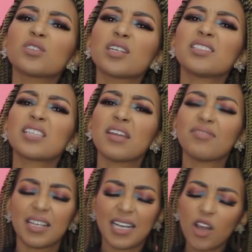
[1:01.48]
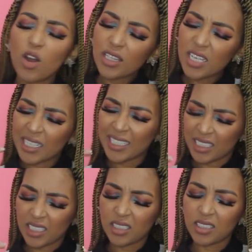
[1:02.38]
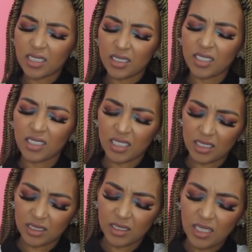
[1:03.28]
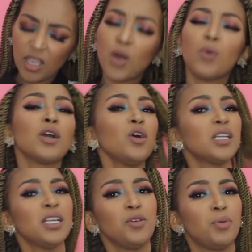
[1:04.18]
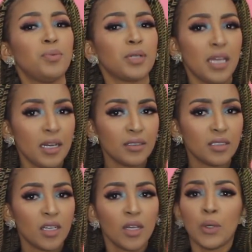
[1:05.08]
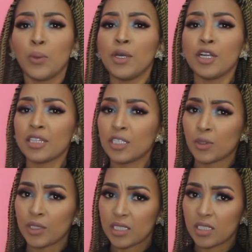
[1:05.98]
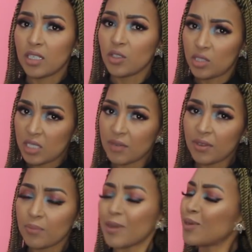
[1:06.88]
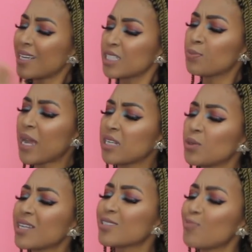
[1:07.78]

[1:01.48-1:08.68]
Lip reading: start saving, like on the real? We are ordinary people here. We are not that good at you saving, but we can spend. I